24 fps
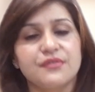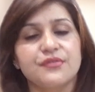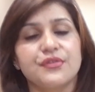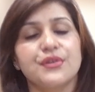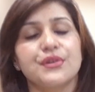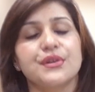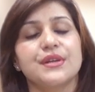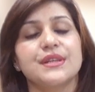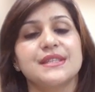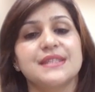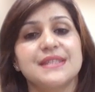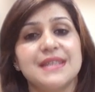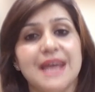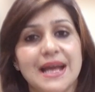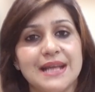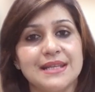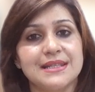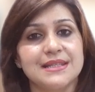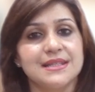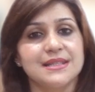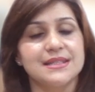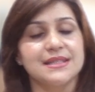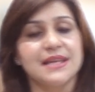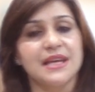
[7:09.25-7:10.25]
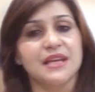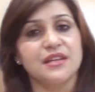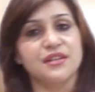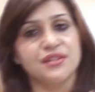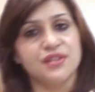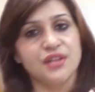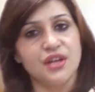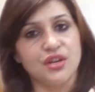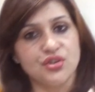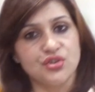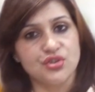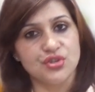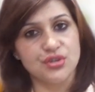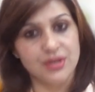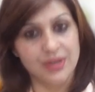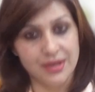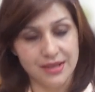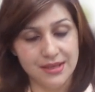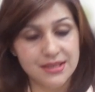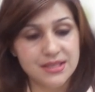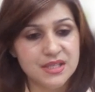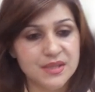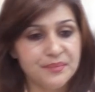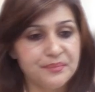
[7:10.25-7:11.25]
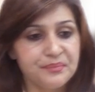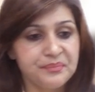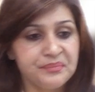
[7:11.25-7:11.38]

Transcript: for her sadness and tension is